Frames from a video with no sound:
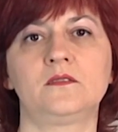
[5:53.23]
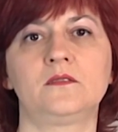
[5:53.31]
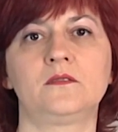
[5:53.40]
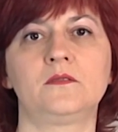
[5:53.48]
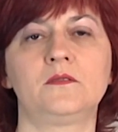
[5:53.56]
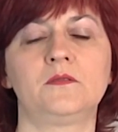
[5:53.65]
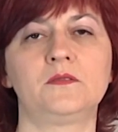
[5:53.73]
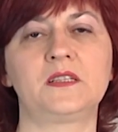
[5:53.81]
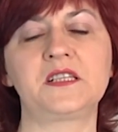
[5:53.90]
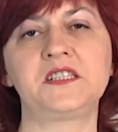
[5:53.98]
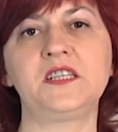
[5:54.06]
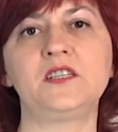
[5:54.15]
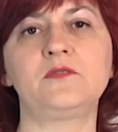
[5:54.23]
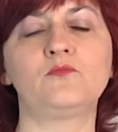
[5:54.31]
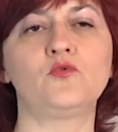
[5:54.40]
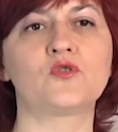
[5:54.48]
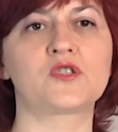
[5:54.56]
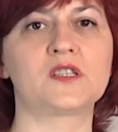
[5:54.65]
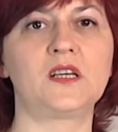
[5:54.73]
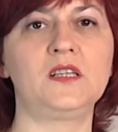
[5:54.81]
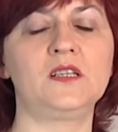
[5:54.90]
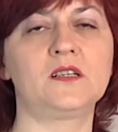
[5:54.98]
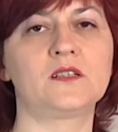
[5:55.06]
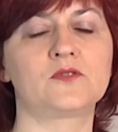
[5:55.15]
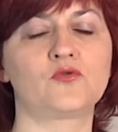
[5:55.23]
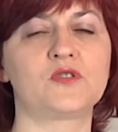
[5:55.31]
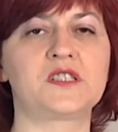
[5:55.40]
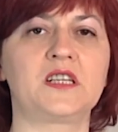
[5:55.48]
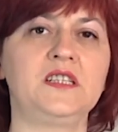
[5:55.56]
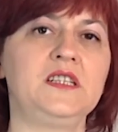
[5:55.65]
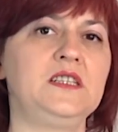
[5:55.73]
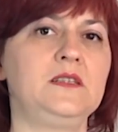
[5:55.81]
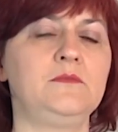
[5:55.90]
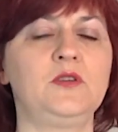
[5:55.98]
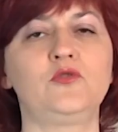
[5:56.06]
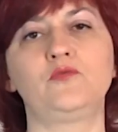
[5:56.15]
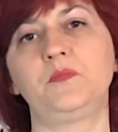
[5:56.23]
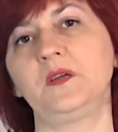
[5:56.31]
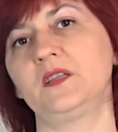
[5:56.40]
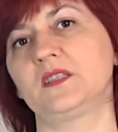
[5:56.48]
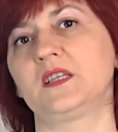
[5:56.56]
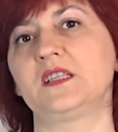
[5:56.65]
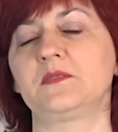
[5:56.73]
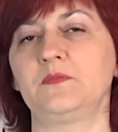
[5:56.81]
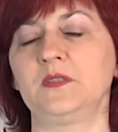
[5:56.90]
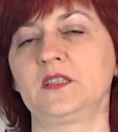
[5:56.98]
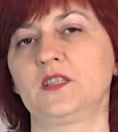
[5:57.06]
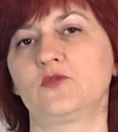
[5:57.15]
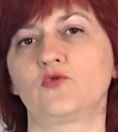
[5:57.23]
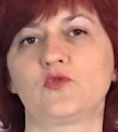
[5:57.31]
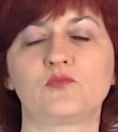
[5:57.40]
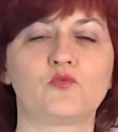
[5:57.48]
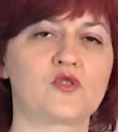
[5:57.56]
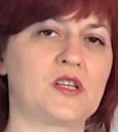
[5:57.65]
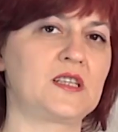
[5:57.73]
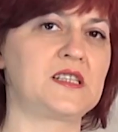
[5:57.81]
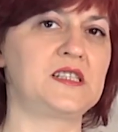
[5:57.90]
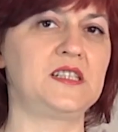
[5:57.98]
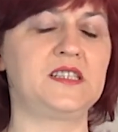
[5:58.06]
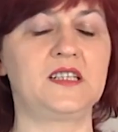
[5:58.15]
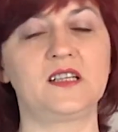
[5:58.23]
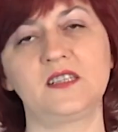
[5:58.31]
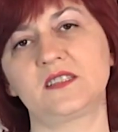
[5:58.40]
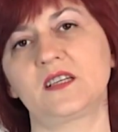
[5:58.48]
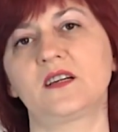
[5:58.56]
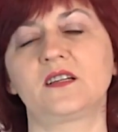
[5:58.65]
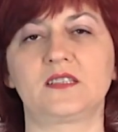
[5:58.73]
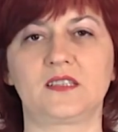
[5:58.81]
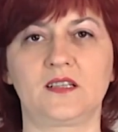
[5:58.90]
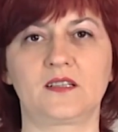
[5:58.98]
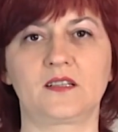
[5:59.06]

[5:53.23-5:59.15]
It doesn't have front and back side, so you can wear it as you